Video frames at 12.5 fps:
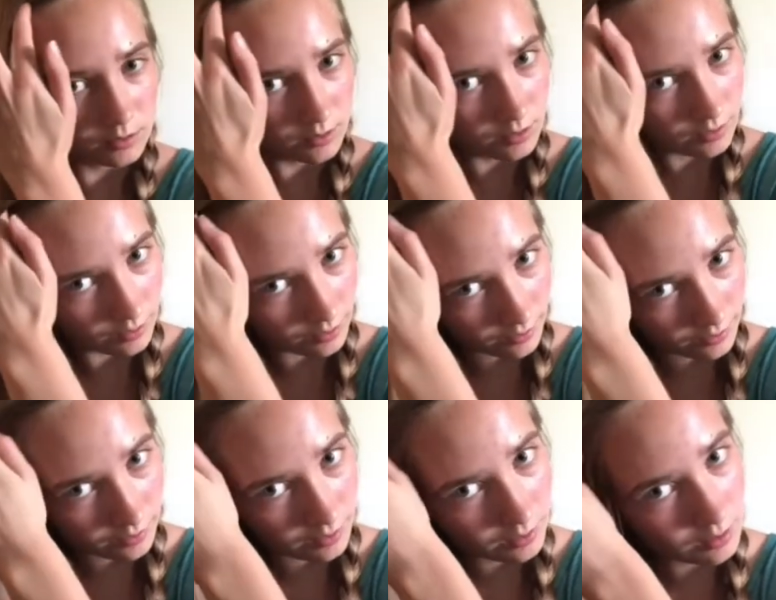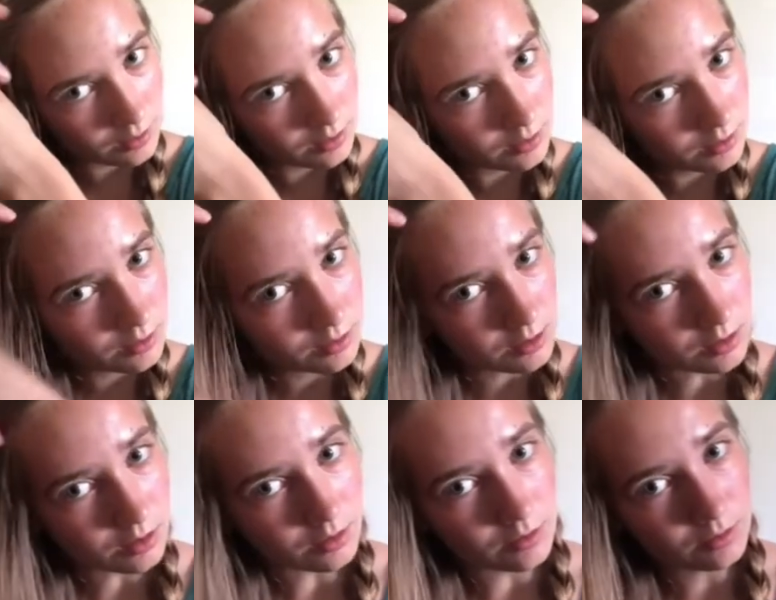You're going
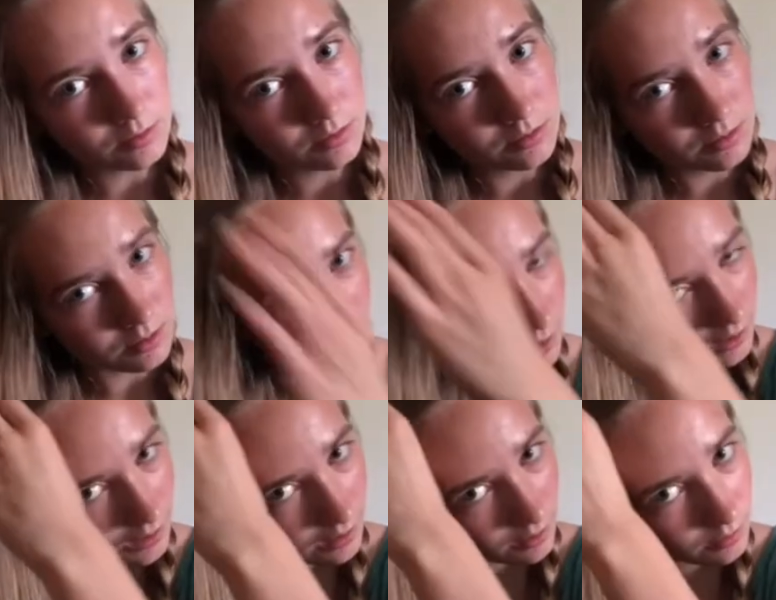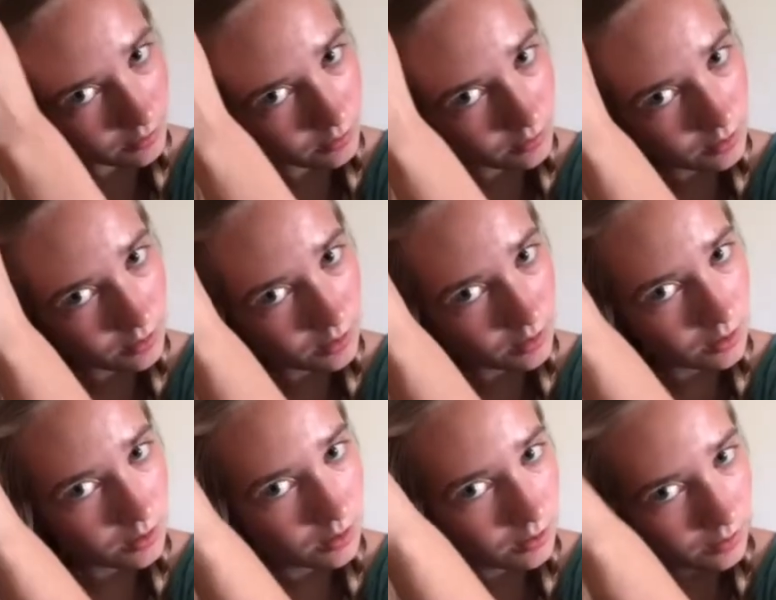to start out
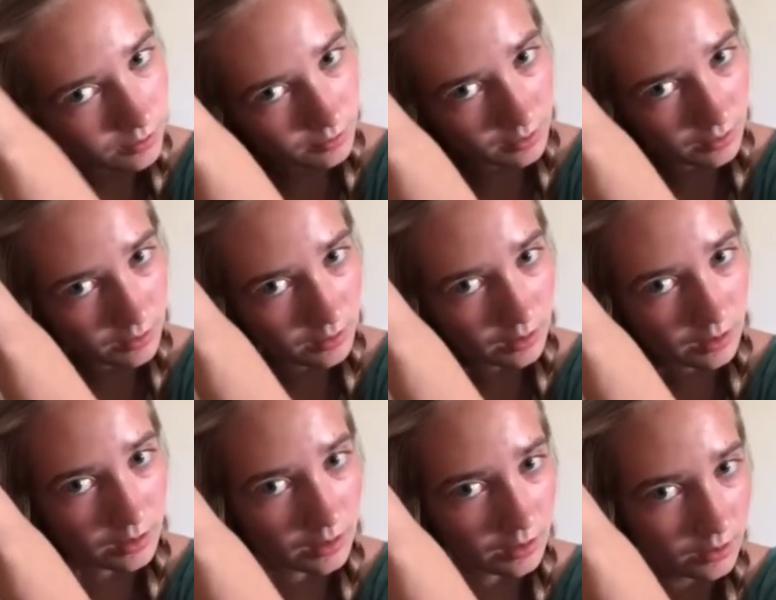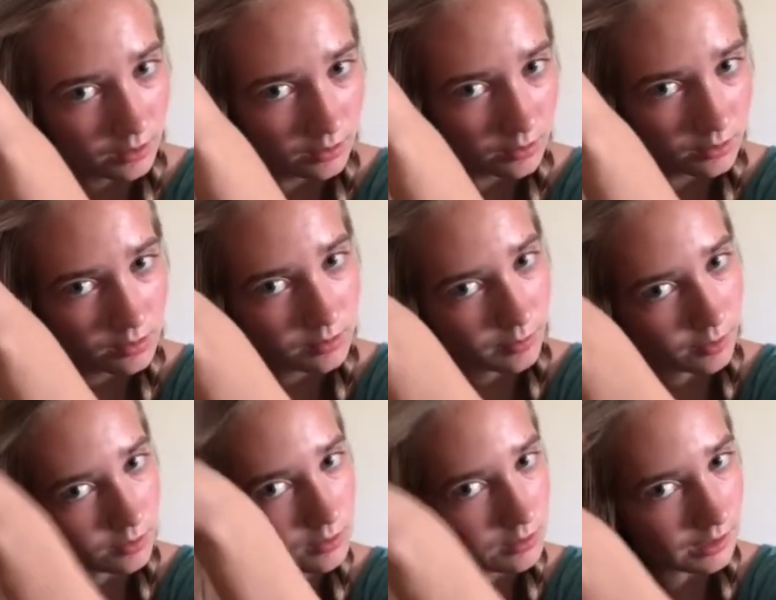with a small
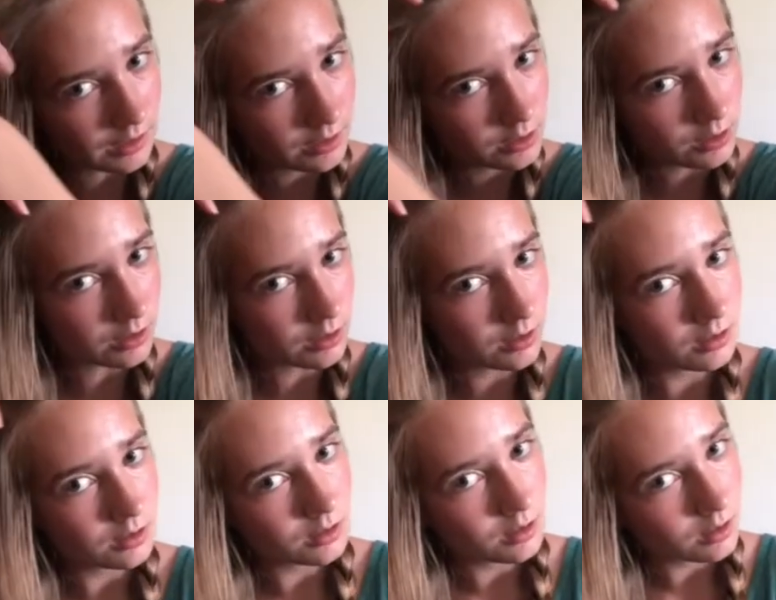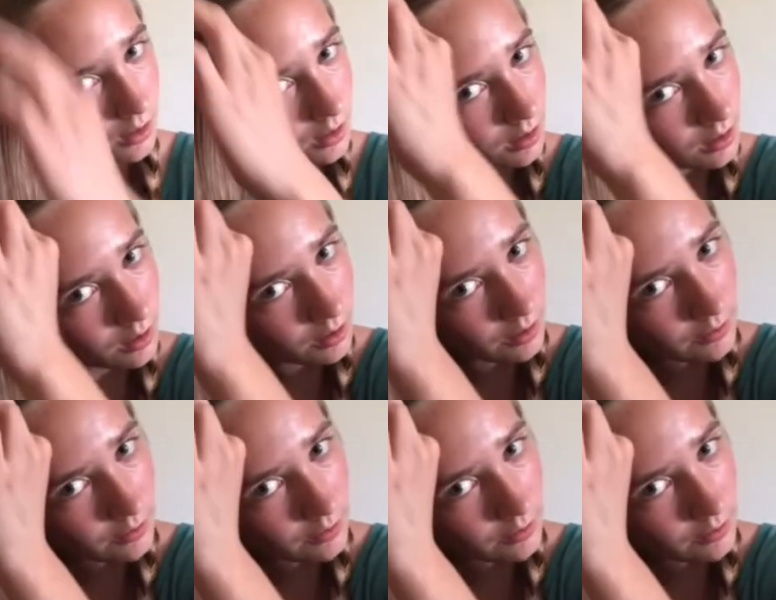section of